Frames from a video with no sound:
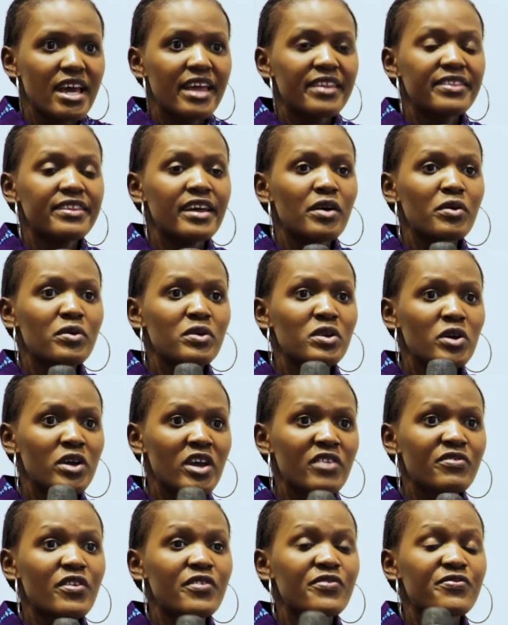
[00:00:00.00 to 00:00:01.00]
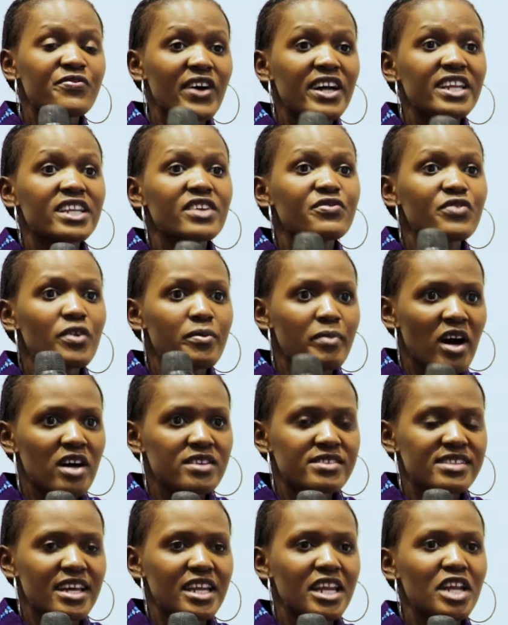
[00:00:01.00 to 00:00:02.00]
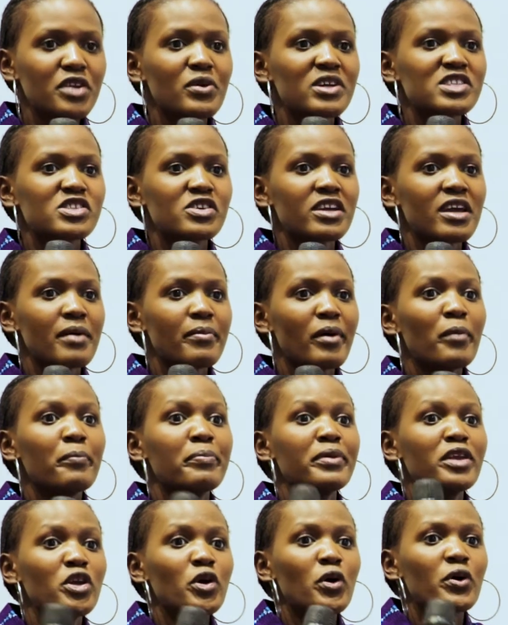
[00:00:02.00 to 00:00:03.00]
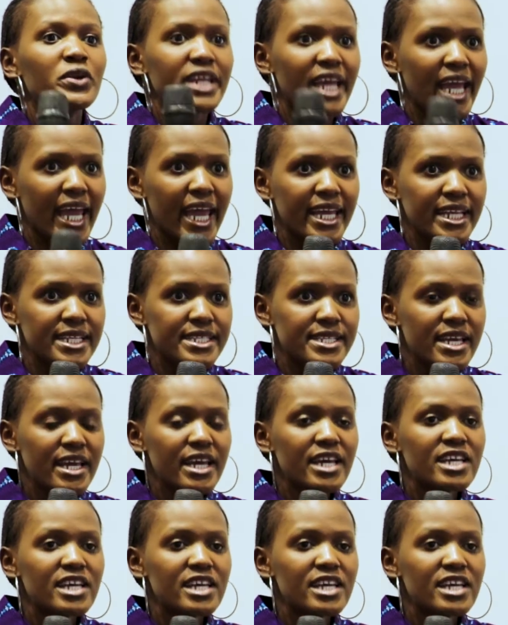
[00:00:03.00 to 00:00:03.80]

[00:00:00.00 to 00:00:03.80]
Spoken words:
They are looking for funding from outside, and we're talking about beyond aid.